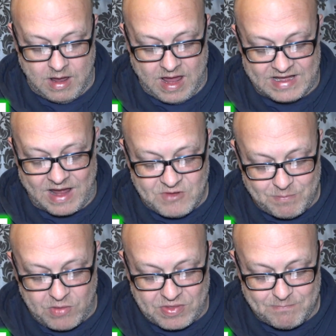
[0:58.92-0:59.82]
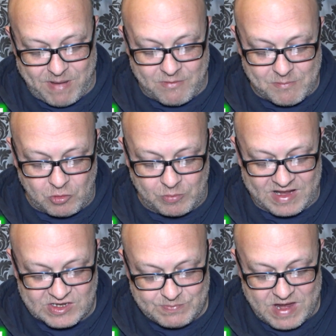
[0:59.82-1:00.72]
And have you both had paranormal
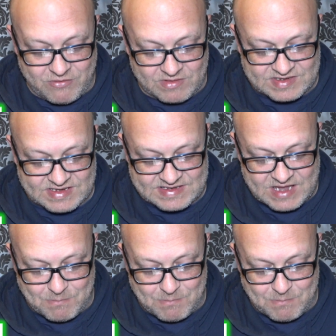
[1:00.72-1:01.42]
experiences that